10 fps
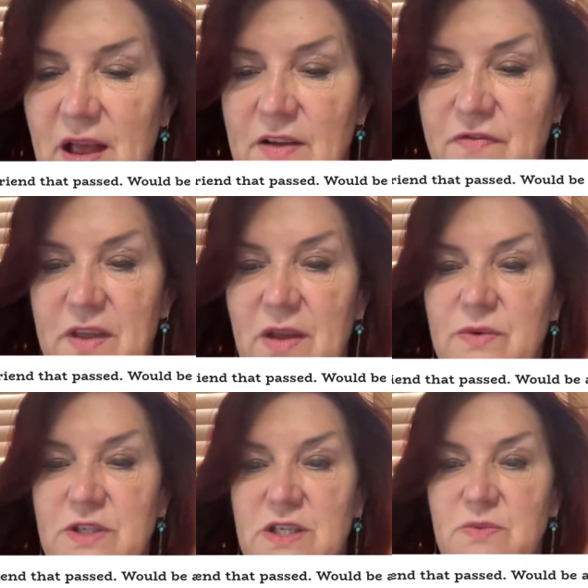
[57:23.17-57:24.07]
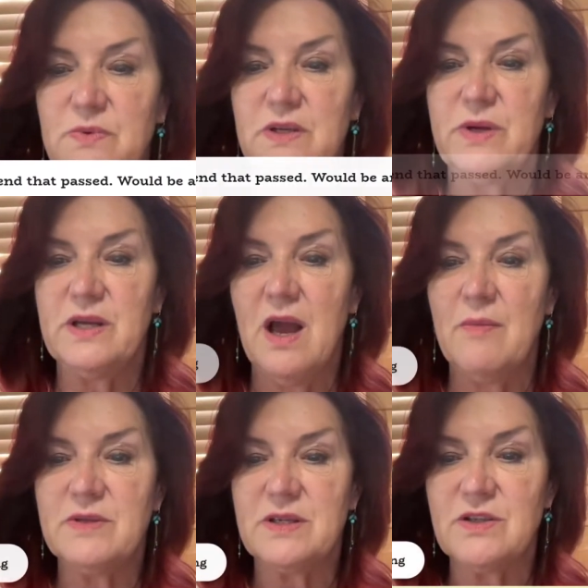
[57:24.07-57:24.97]
I think we
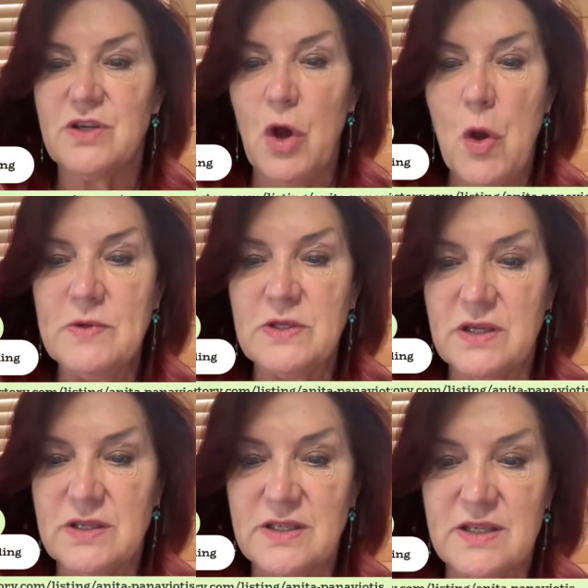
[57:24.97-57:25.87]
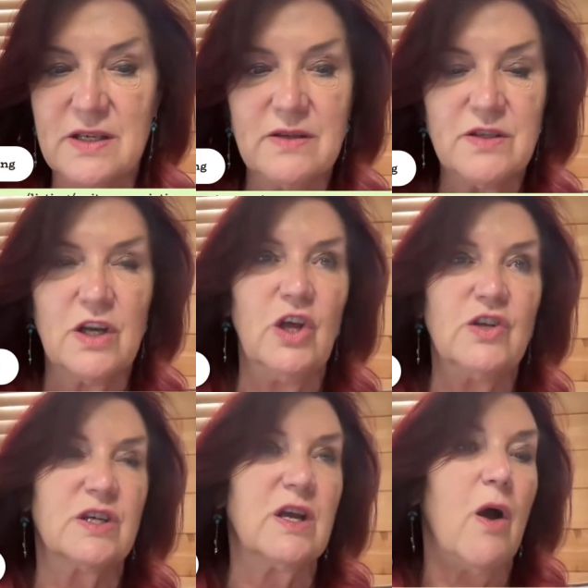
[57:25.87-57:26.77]
come to terms to learn
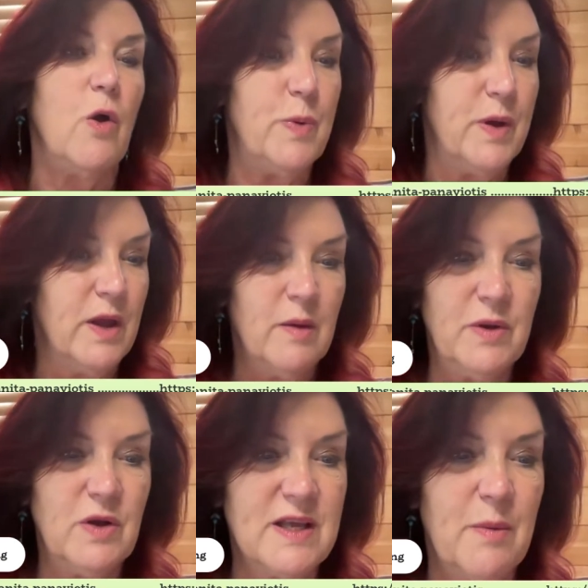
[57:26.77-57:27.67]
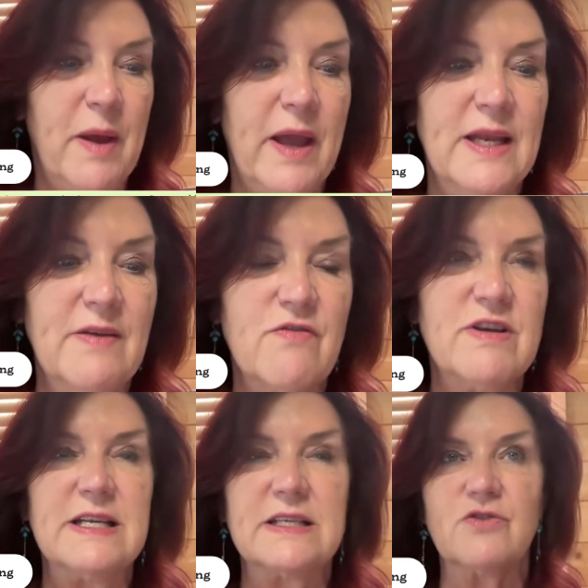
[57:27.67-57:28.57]
to cope, because that pain never
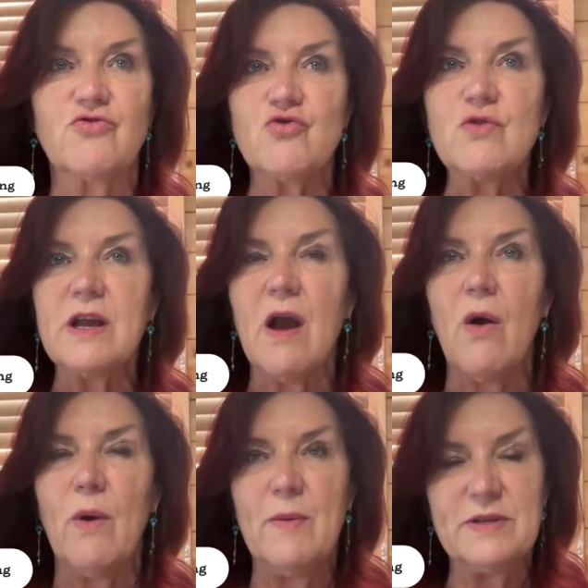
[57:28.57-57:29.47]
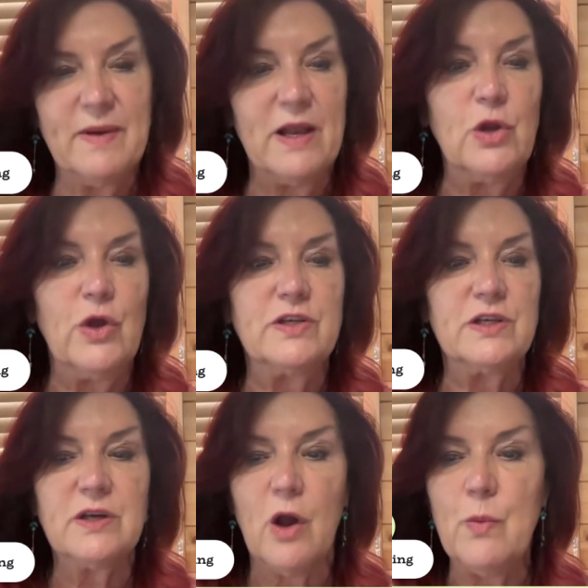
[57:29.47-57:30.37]
really does truly go away, but it's about learning to
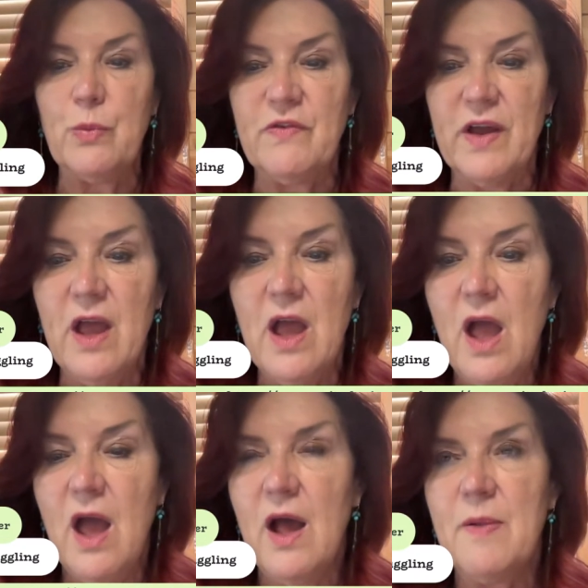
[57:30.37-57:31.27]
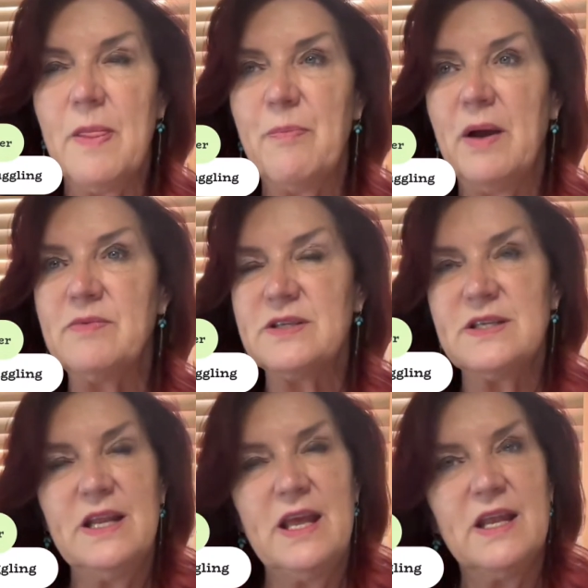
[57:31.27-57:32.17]
cope with it. But I'm just
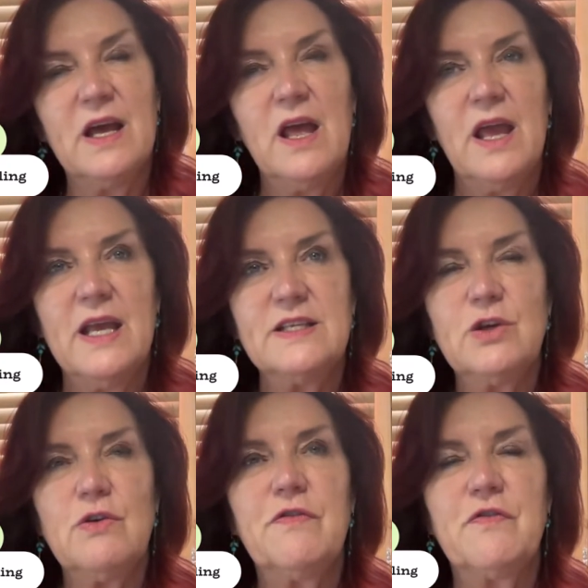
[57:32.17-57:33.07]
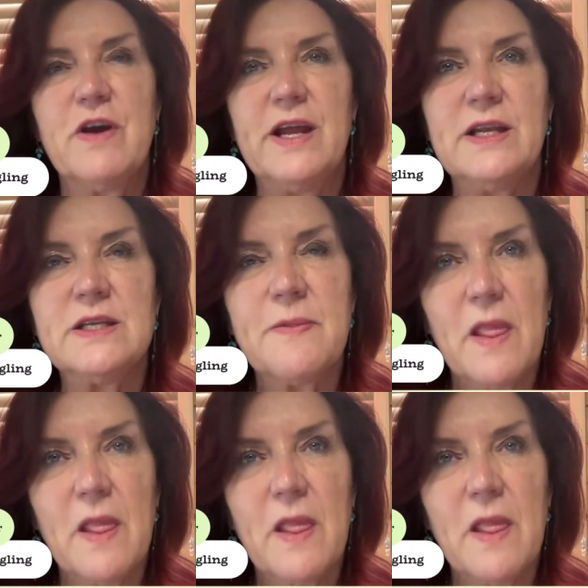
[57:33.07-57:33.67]
seeing here now, is it your friend,